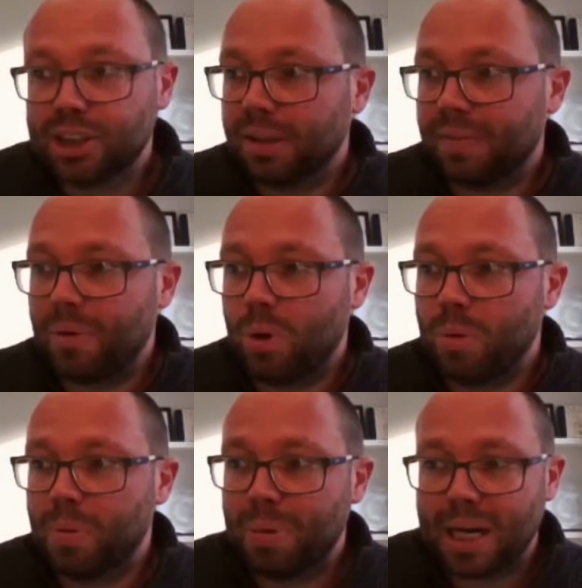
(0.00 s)
In terms of how
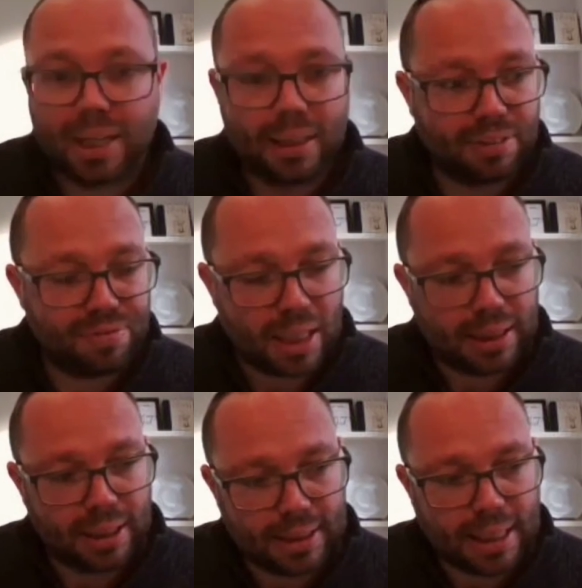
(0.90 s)
open banking is
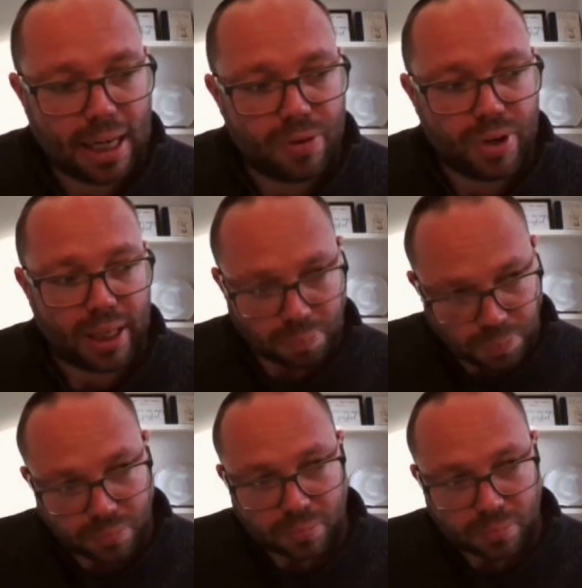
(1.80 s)
affecting this area,